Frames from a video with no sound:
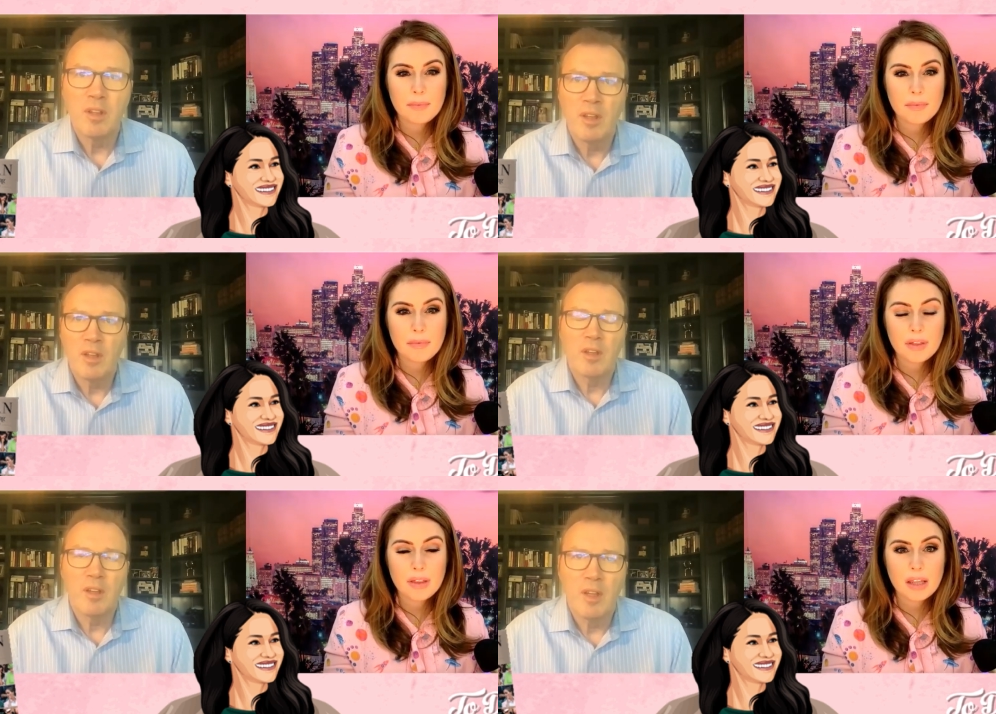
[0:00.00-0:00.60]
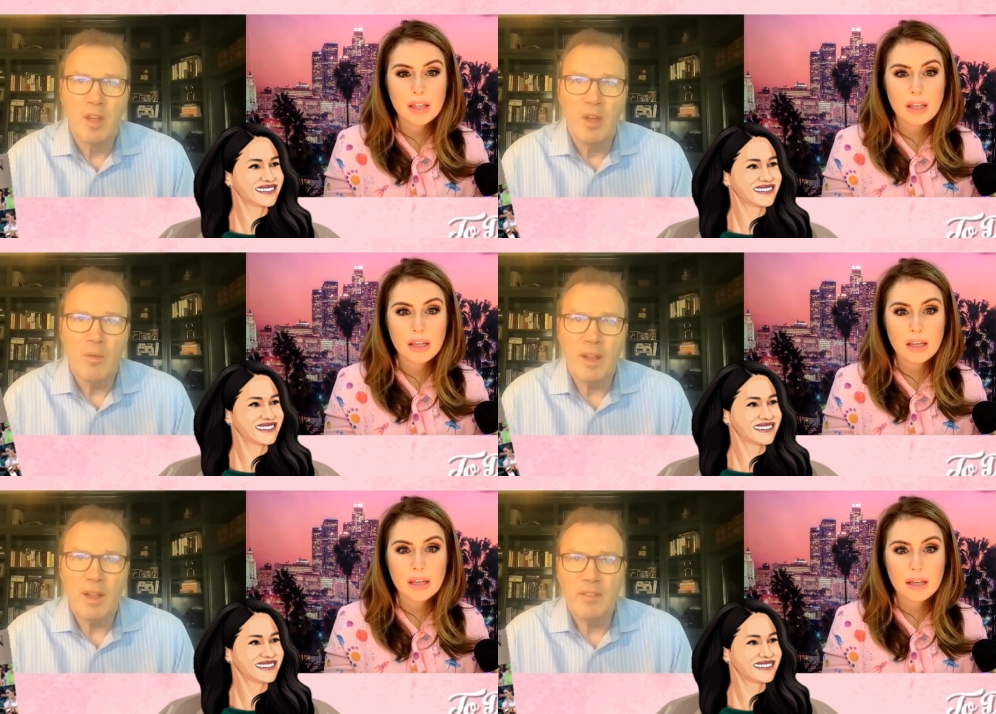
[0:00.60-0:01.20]
Speaker 1: well,
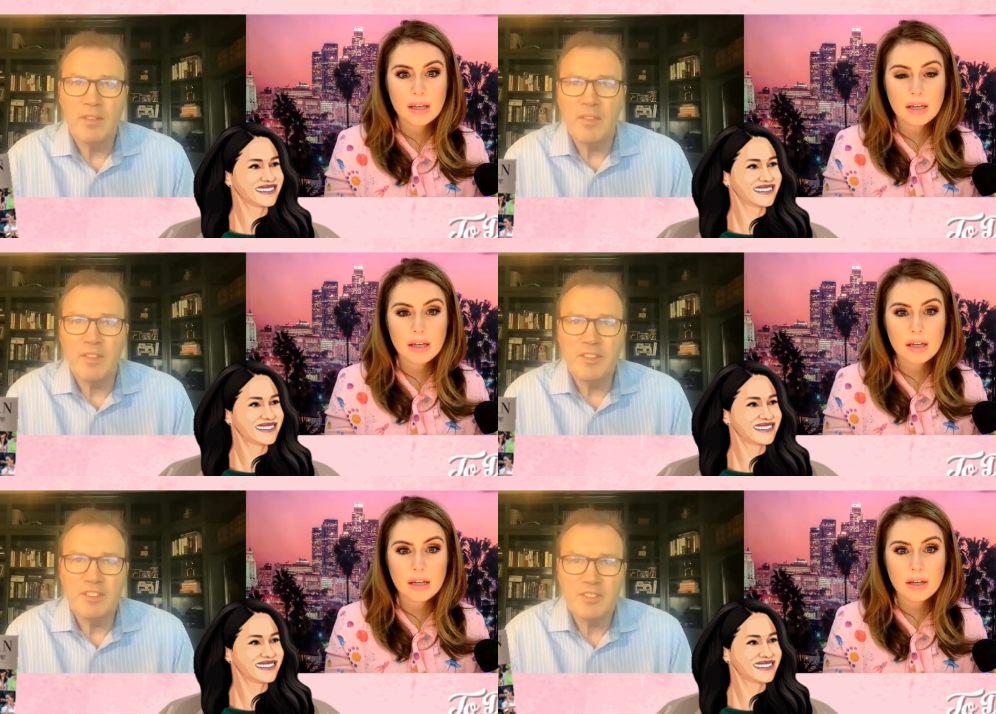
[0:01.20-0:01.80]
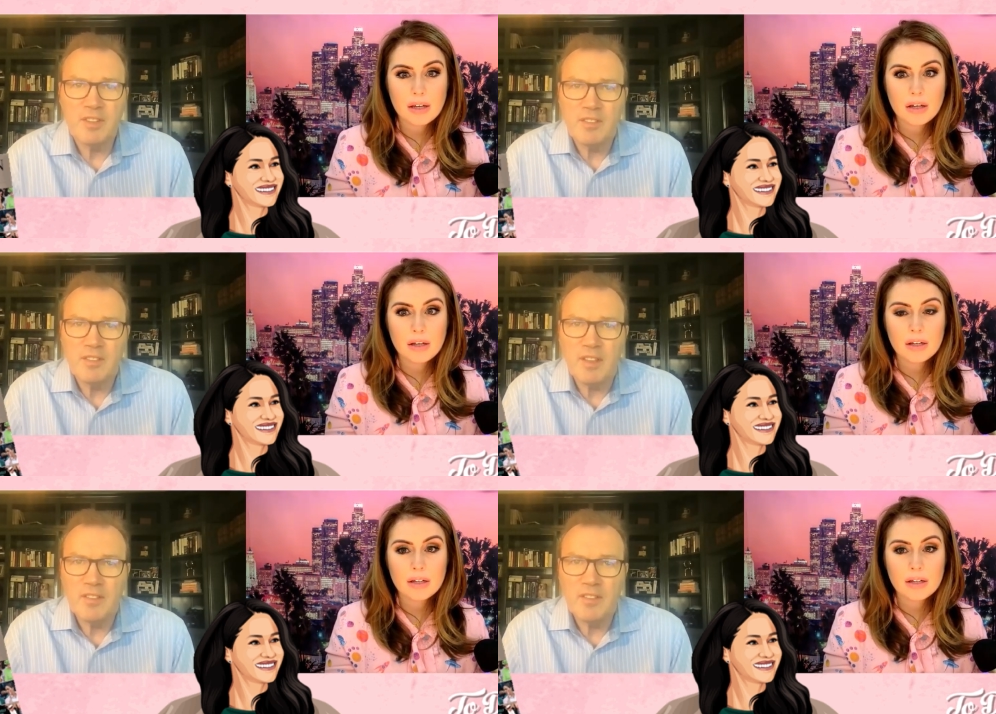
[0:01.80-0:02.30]
this is this is